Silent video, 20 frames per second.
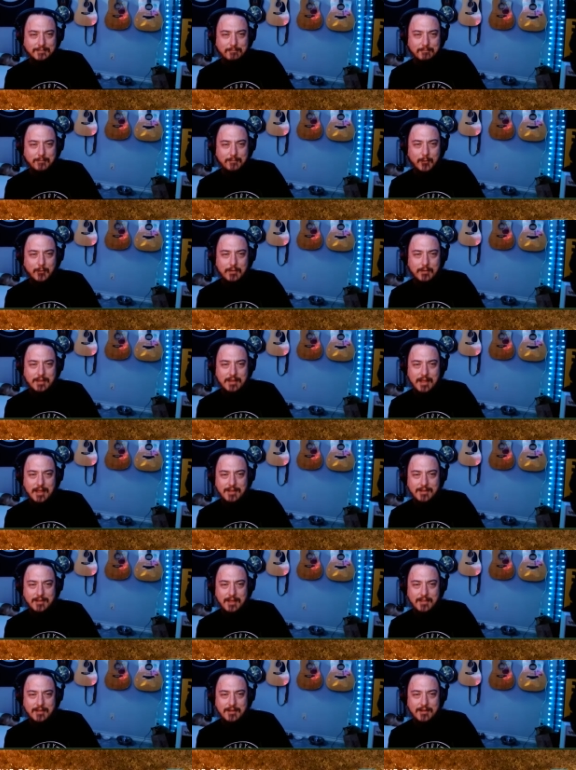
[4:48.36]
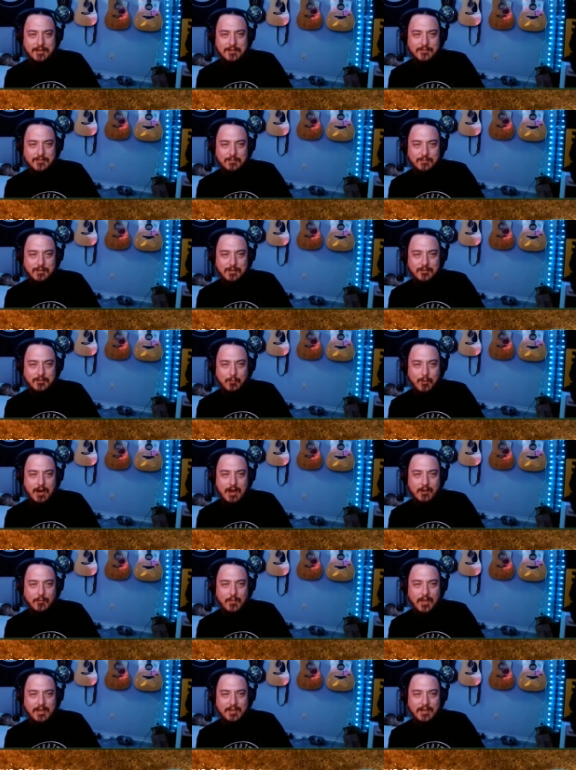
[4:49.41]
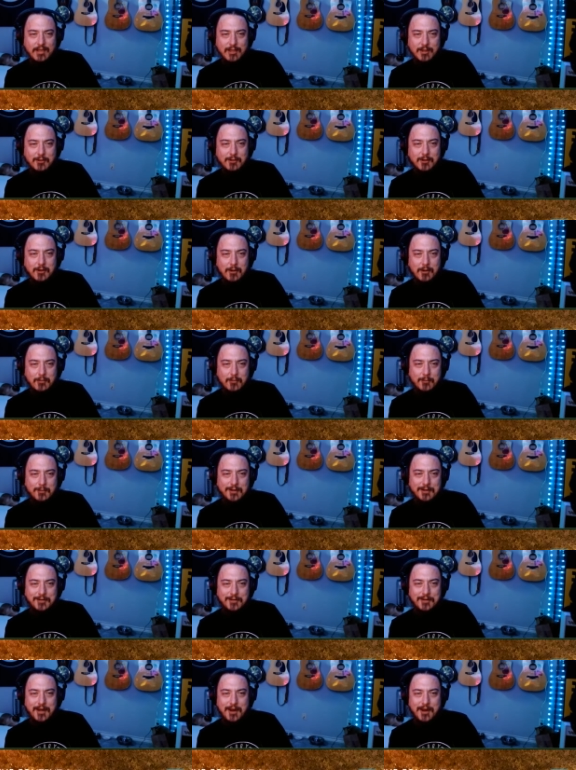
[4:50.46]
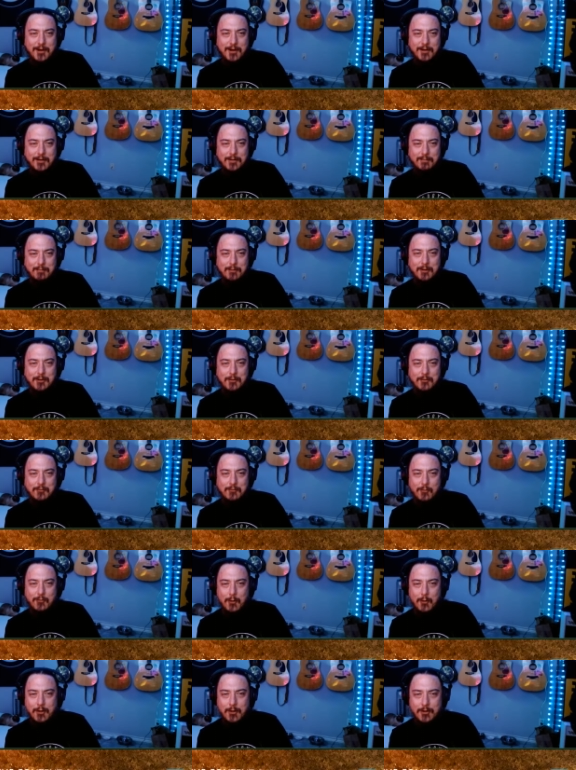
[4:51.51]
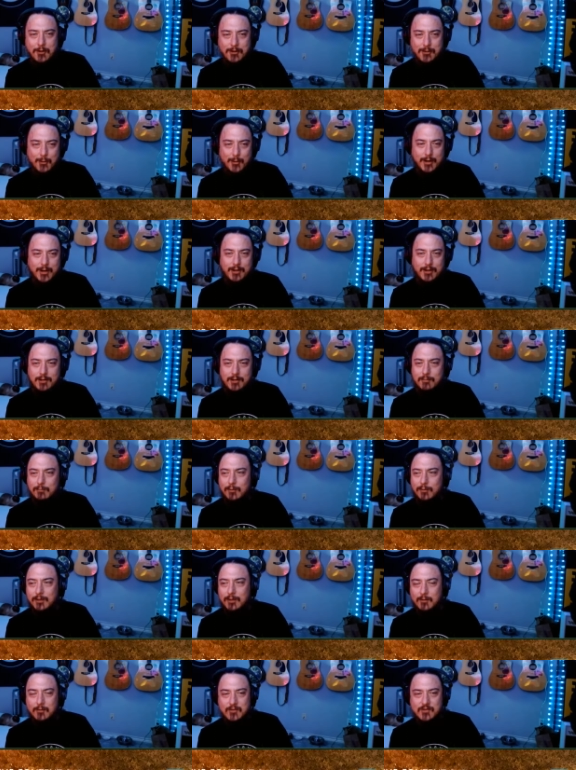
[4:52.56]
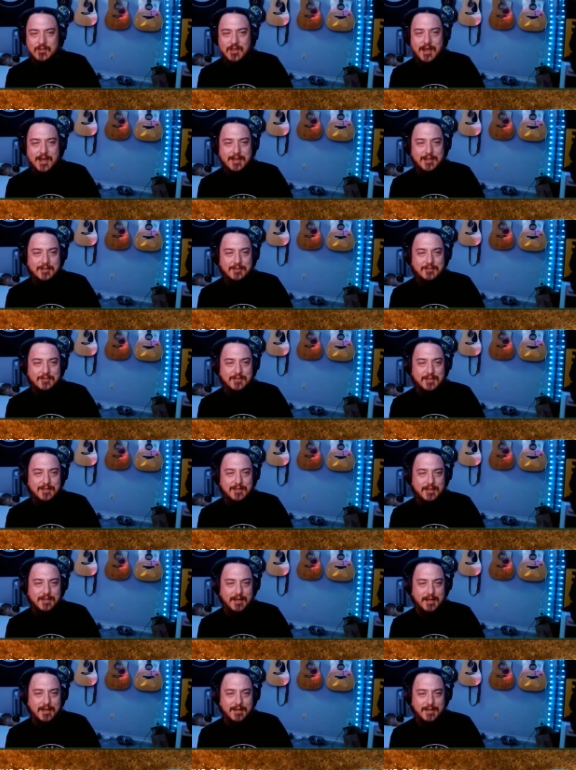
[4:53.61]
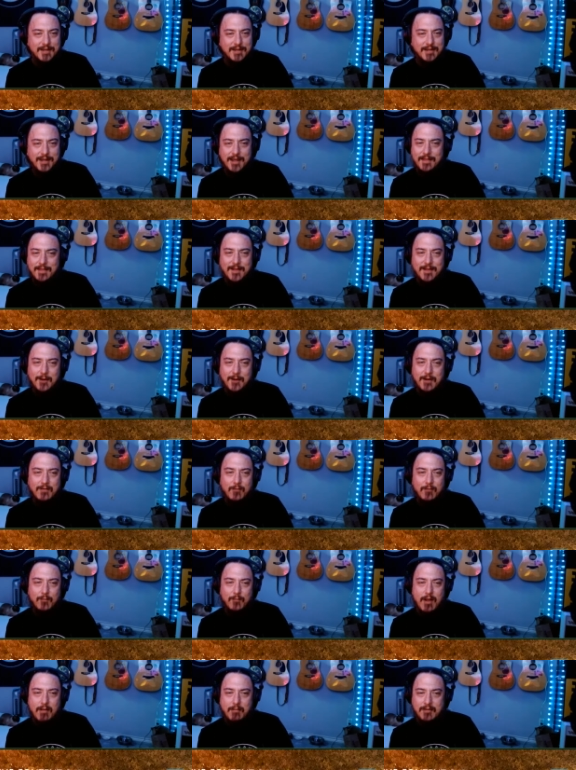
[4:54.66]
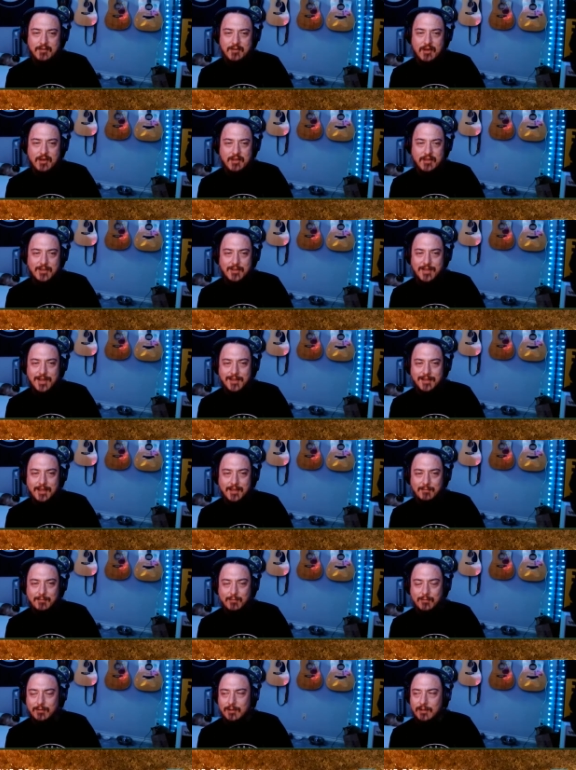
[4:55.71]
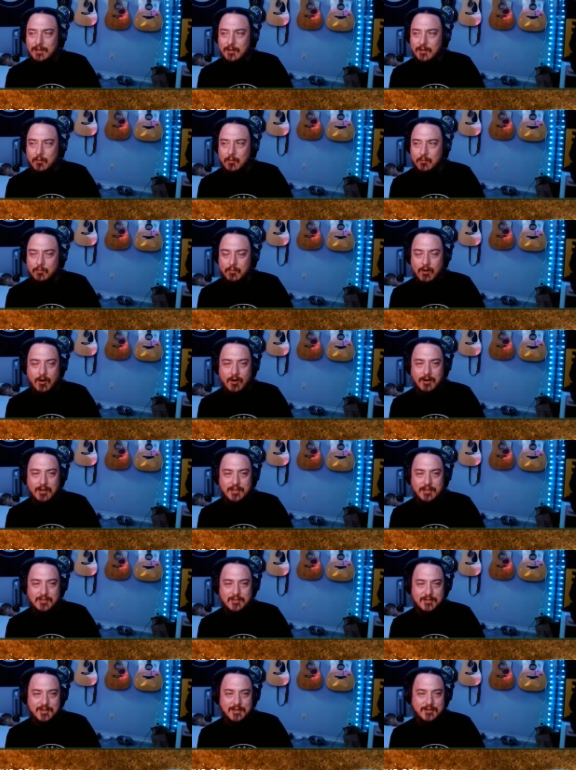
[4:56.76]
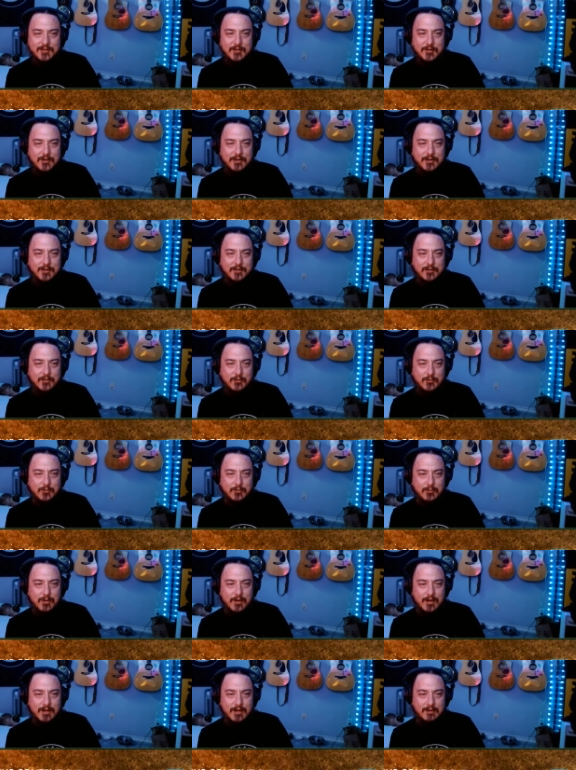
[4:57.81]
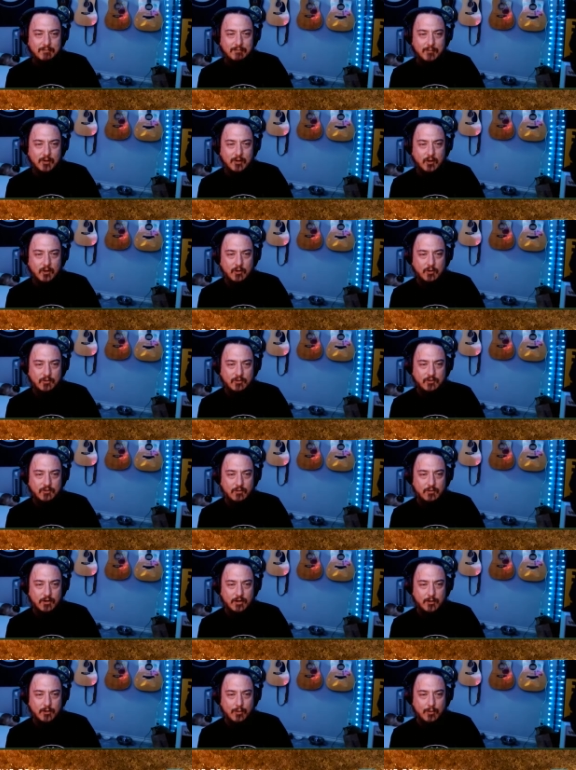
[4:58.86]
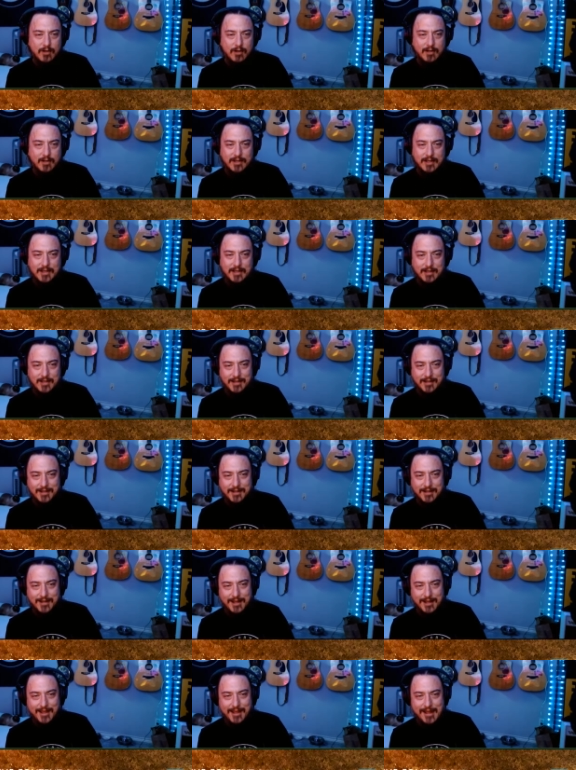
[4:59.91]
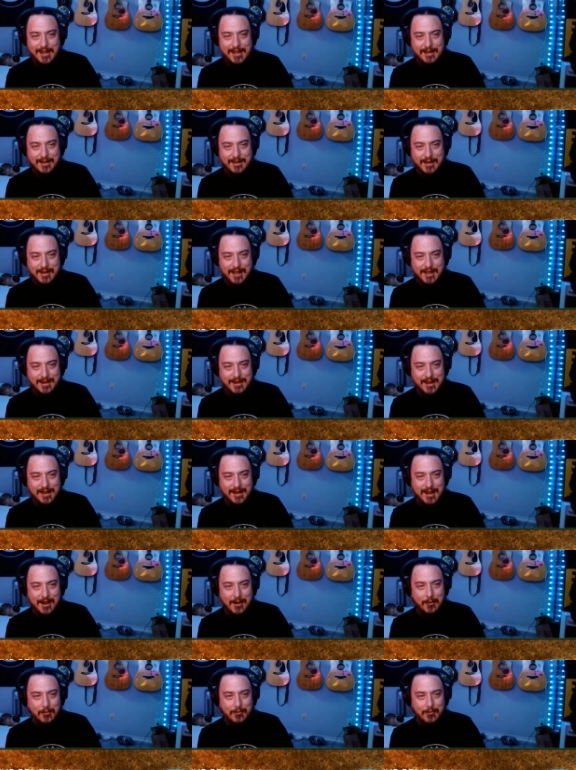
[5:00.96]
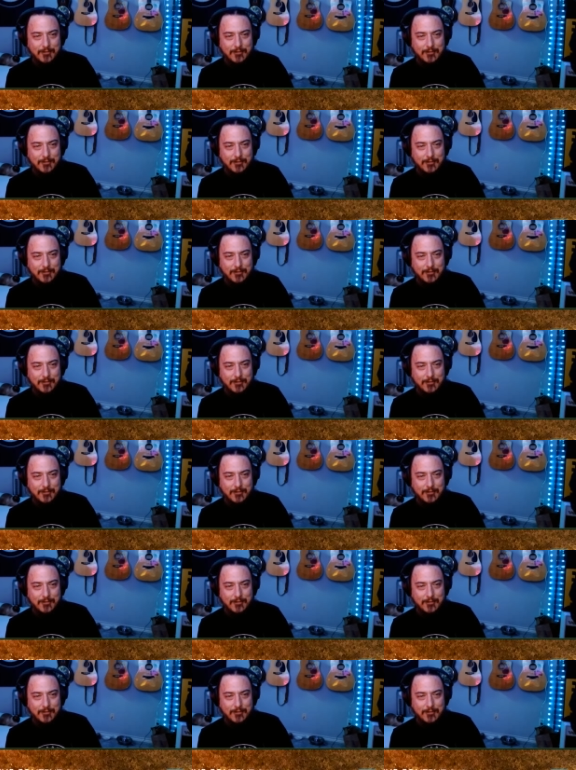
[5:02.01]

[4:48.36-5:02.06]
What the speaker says: Well, I think it's wild, man. Like you can go through an entire, 4-year degree on political science, and they don't ever probably tell you that like political parties can turn into cults very quickly, and how there